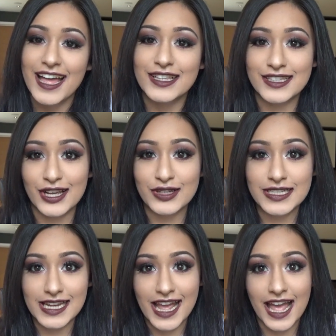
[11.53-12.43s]
So
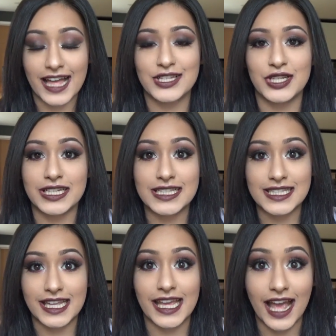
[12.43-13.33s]
today, as you can
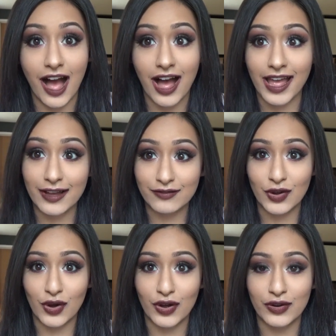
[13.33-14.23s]
see, I have
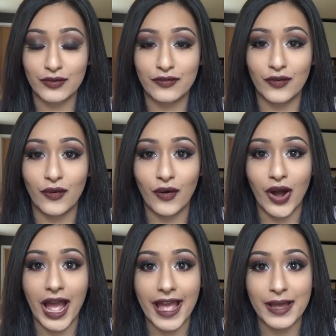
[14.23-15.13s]
gone for
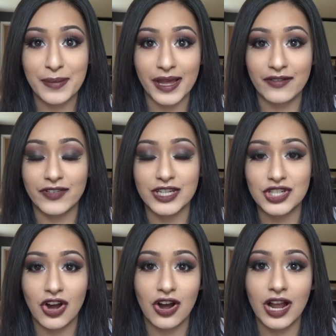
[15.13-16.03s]
a bit of a
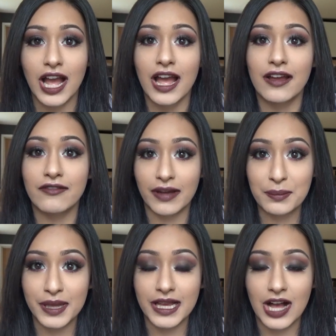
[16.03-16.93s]
dark
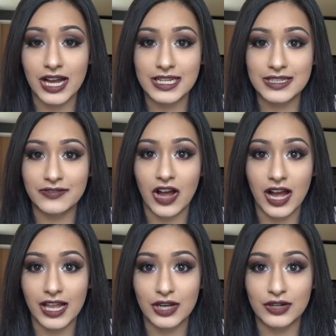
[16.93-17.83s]
vampy kind of
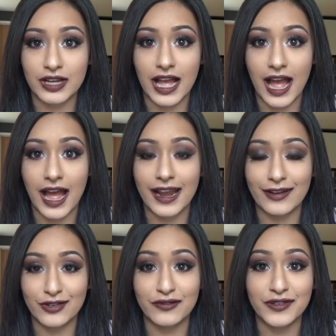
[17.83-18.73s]
eye look, and
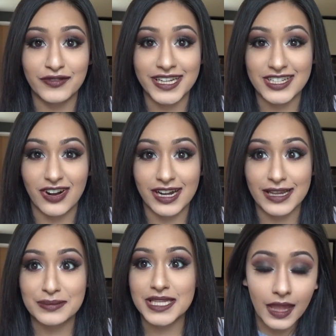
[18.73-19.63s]
I've gone for really dark
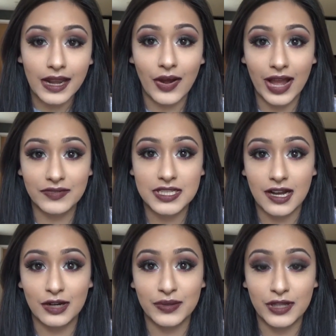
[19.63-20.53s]
lips. Now I have
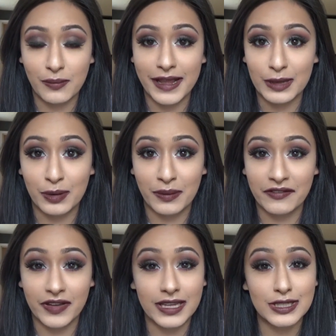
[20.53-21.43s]
started with no makeup on my
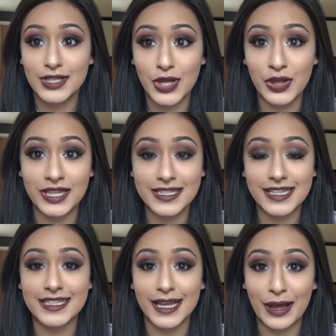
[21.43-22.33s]
face, so this
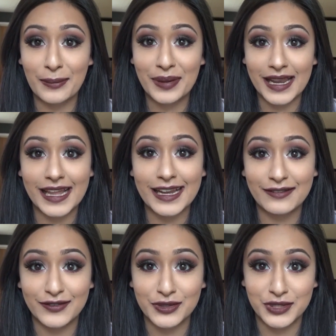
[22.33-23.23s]
is a completely
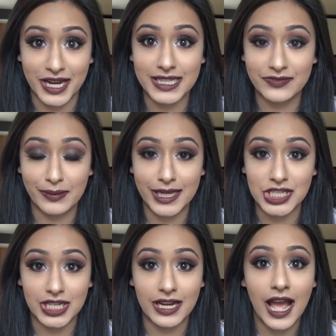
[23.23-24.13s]
full
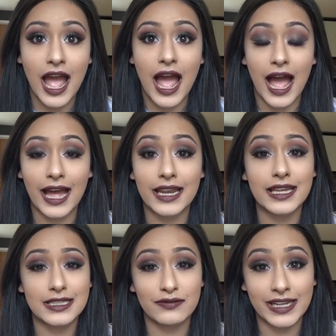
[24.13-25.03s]
transformation, and it
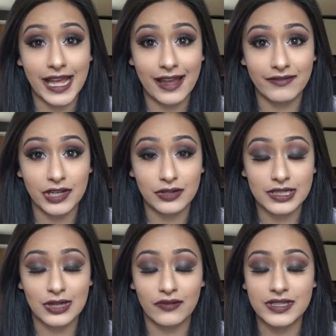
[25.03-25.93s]
is a really heavy look,
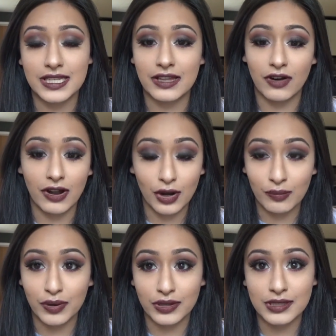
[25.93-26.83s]
so obviously there are a lot
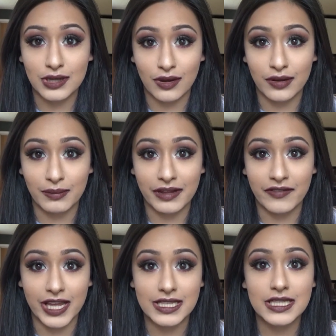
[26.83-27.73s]
of products on my
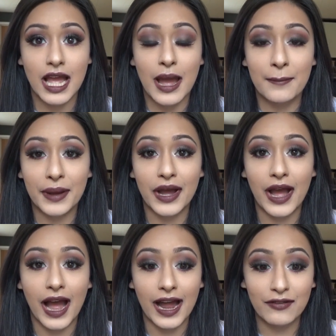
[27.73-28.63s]
face.
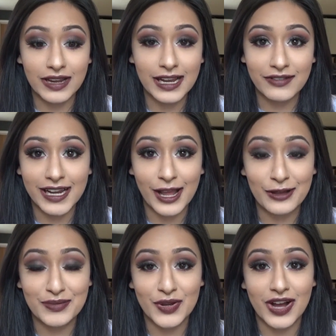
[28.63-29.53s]
But I really
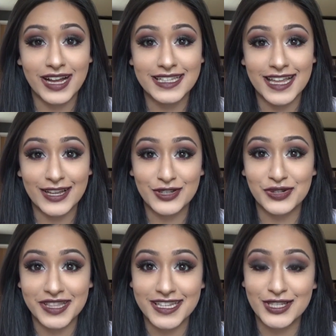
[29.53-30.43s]
hope you guys
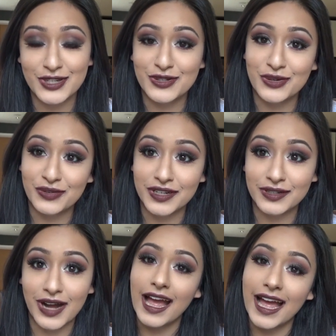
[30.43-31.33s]
enjoy this
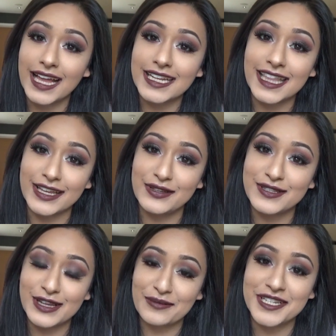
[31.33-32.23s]
tutorial, and thank you
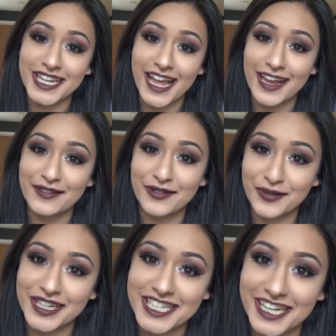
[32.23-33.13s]
so much again for
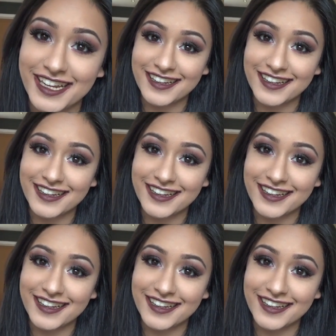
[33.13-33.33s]
watching.